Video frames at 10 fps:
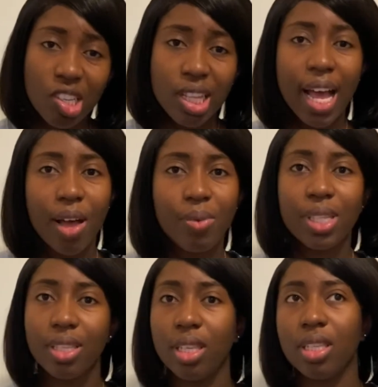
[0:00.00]
how
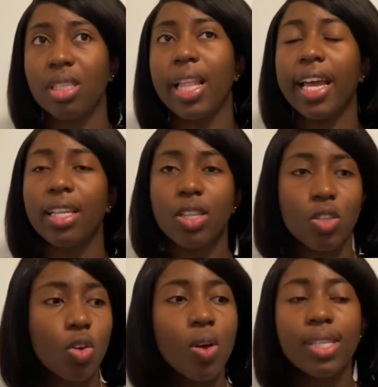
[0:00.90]
it is. Like, the
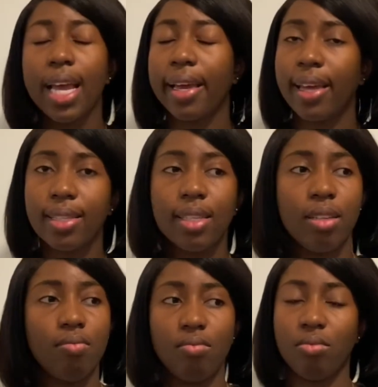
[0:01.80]
scores are
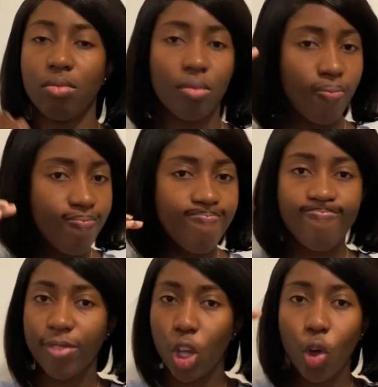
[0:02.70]

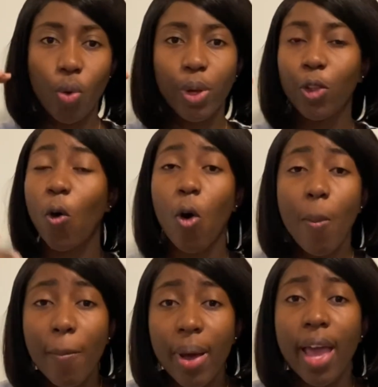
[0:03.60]
they're going up.
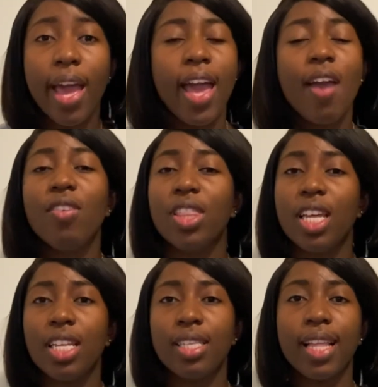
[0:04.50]

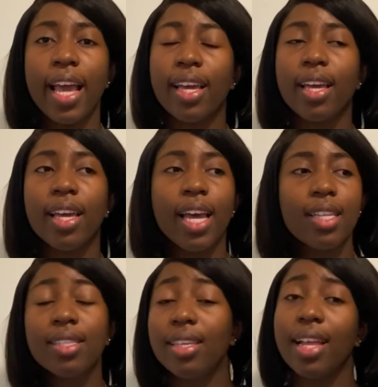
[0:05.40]
Everything is like
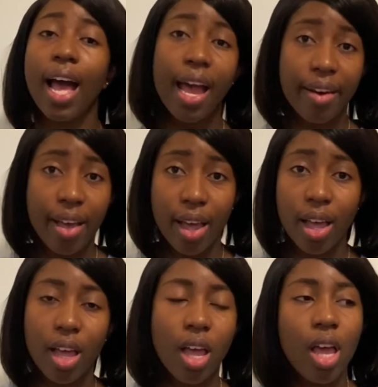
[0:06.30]
getting harder.
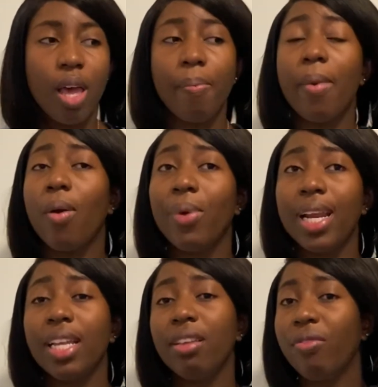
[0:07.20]
When
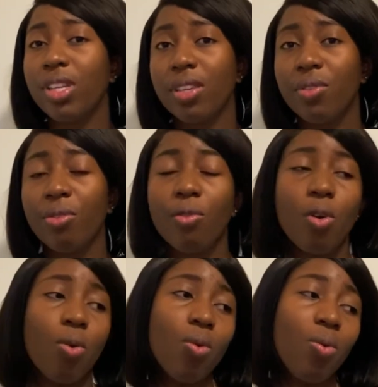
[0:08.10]
I did
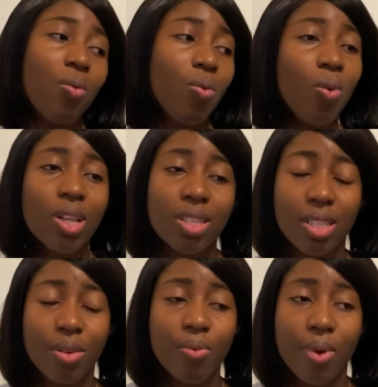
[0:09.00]
474, what
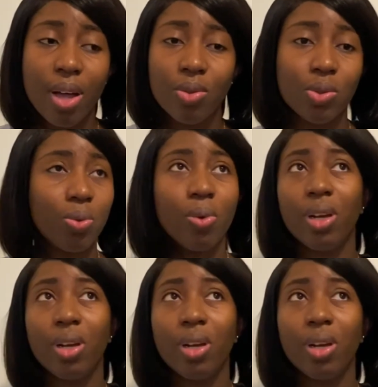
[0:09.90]
the rounds were